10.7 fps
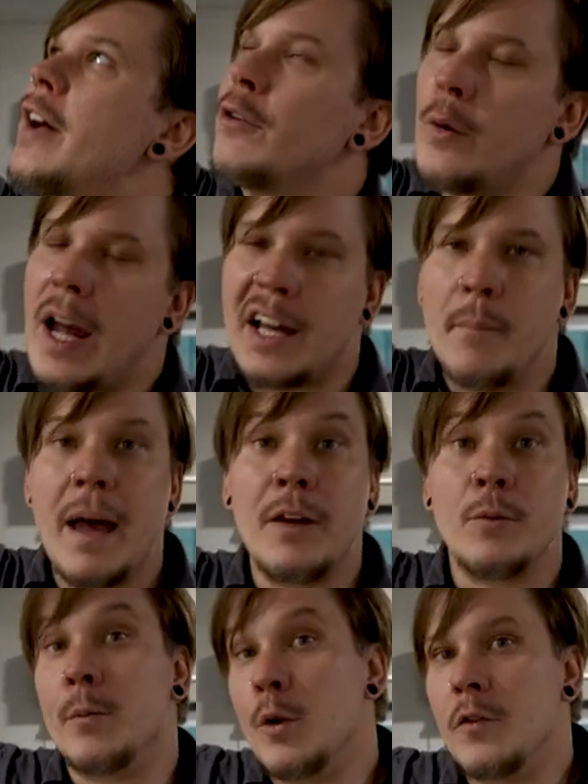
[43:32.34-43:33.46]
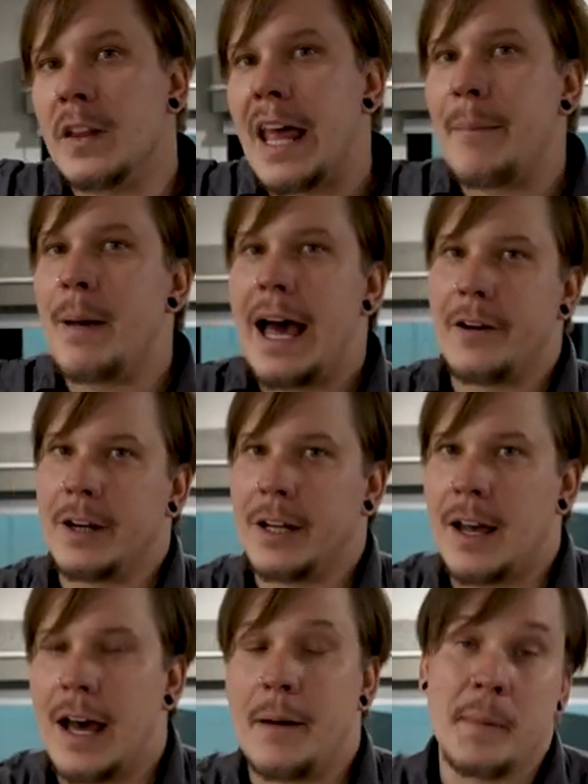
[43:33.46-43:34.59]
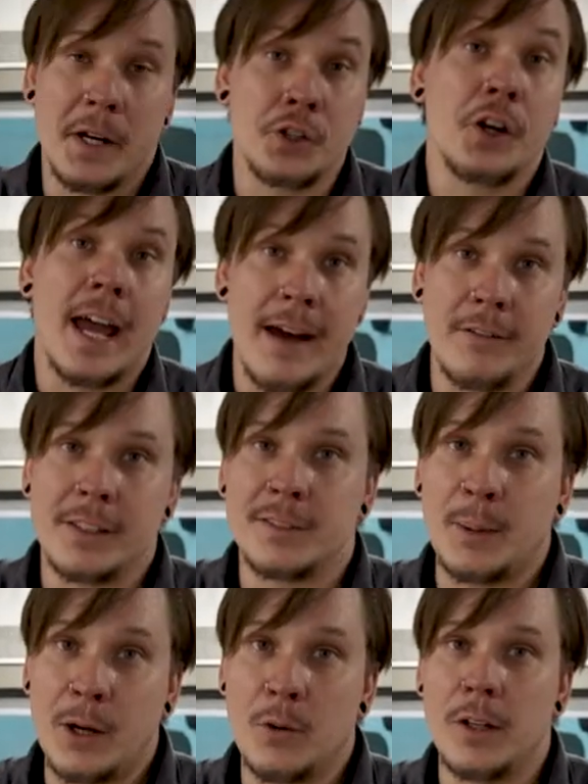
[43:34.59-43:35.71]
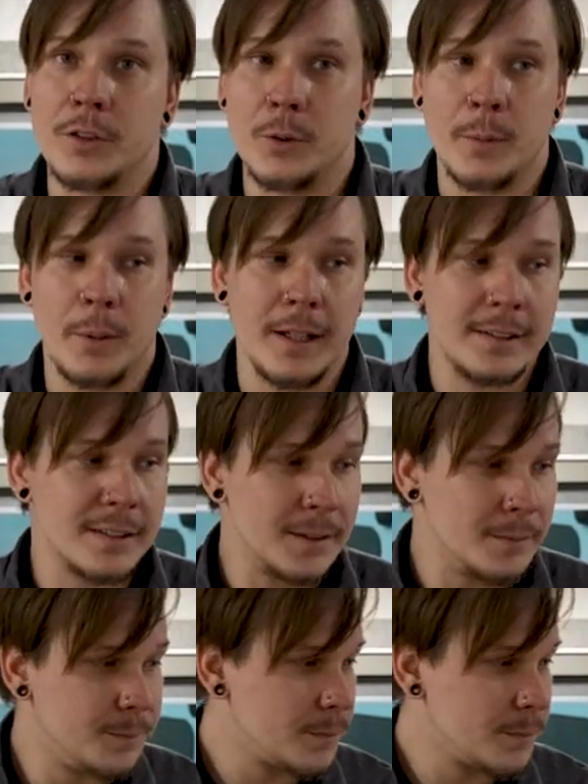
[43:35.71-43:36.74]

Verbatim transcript: never recommend removing that battery. Make sure you have a spare one to replace it.